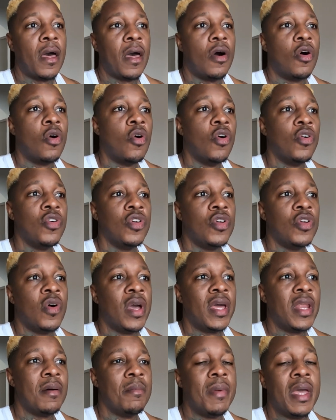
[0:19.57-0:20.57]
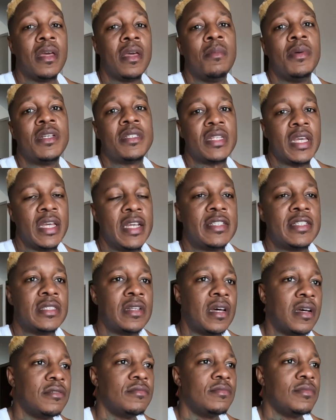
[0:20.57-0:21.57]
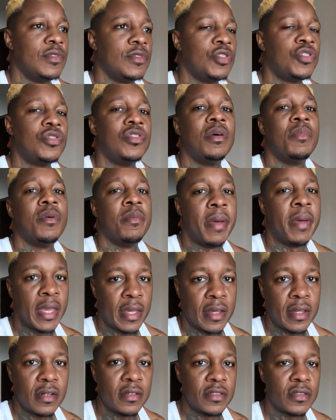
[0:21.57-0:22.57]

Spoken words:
or you don't end up making mistakes that you shouldn't be making.